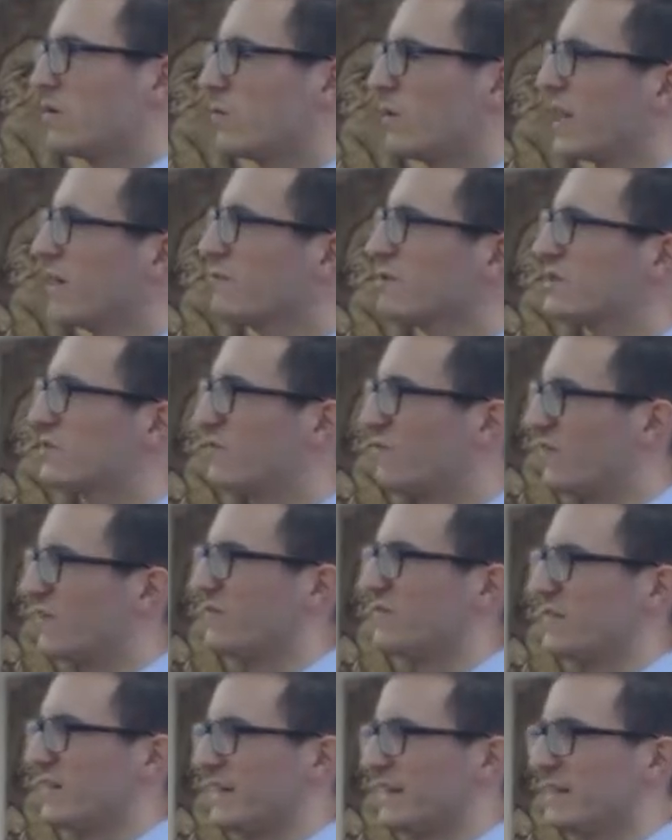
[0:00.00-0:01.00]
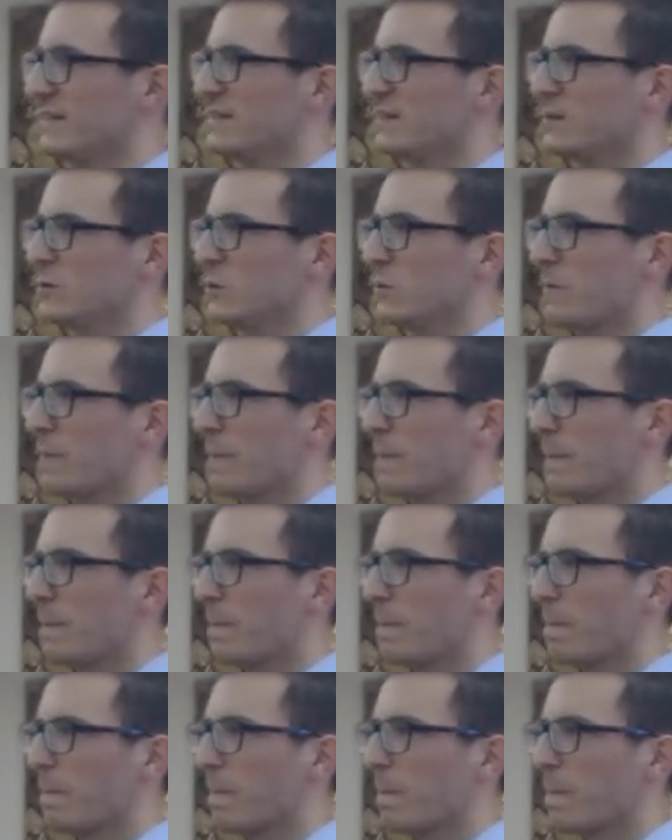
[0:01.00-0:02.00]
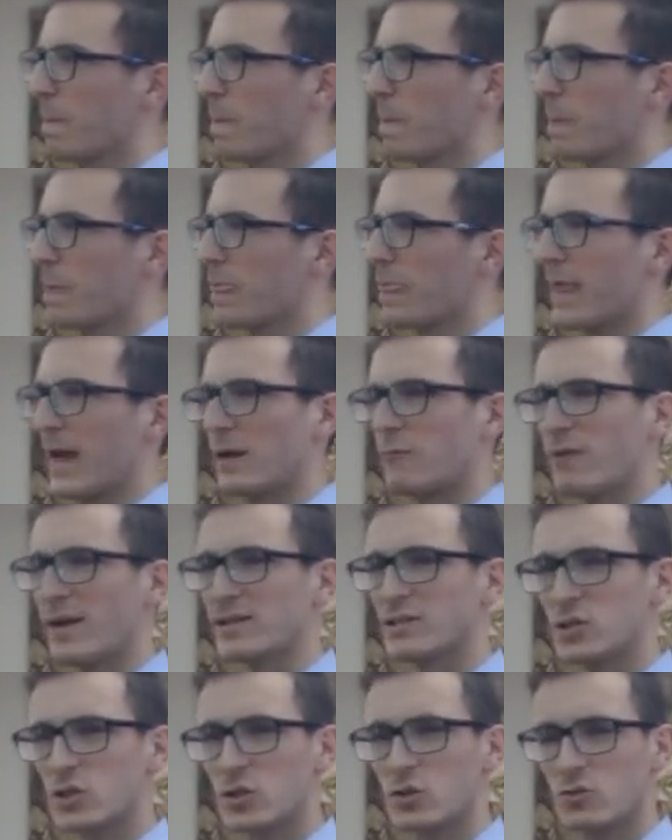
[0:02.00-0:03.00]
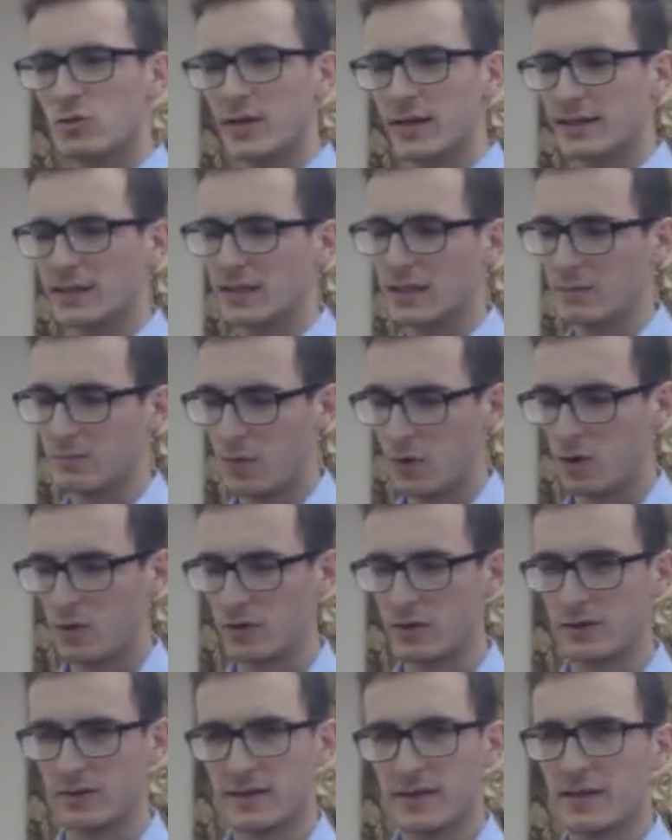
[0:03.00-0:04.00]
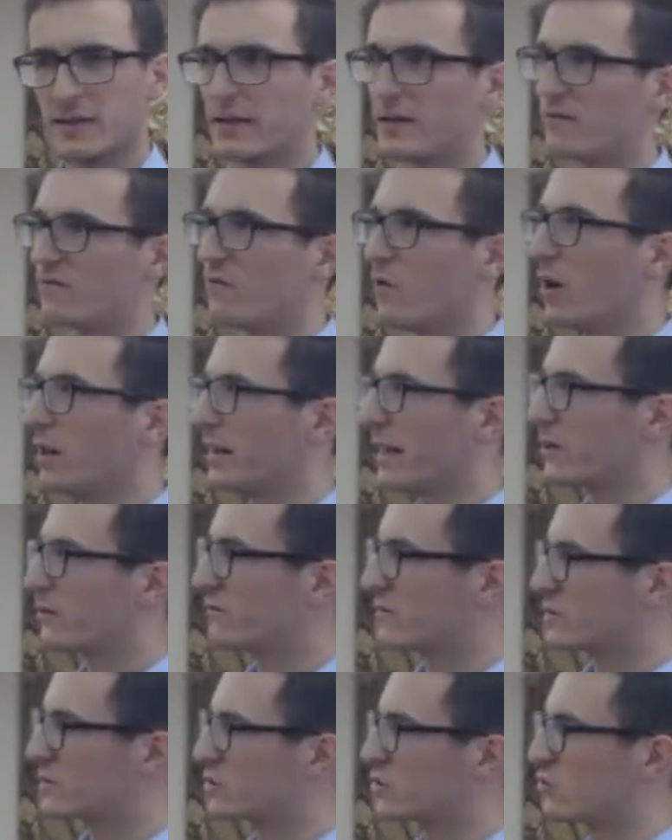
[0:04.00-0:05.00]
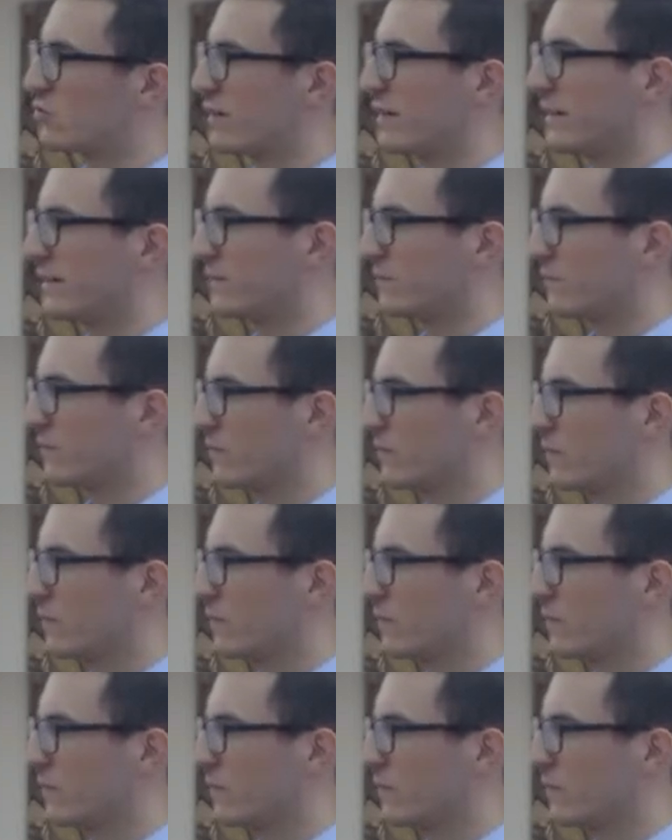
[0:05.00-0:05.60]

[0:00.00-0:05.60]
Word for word: When I was 15, I rescued a little bird that had fallen out of its tree.